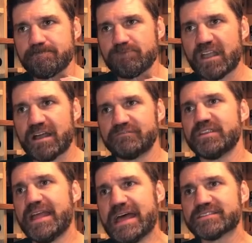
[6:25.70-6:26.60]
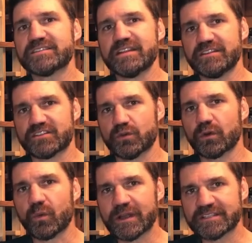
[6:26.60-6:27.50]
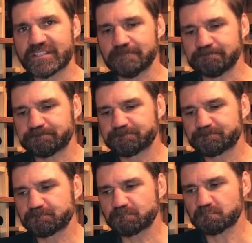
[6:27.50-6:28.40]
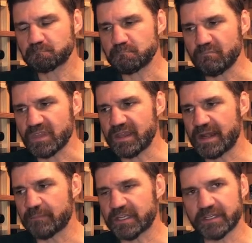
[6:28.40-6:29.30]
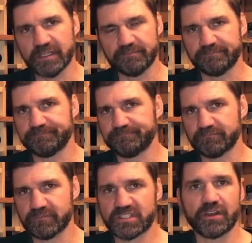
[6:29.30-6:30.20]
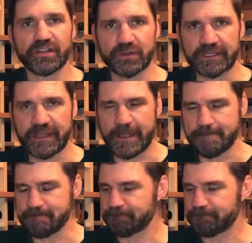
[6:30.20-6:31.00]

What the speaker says: I've hesitated to score wines, and I'm gonna start doing that.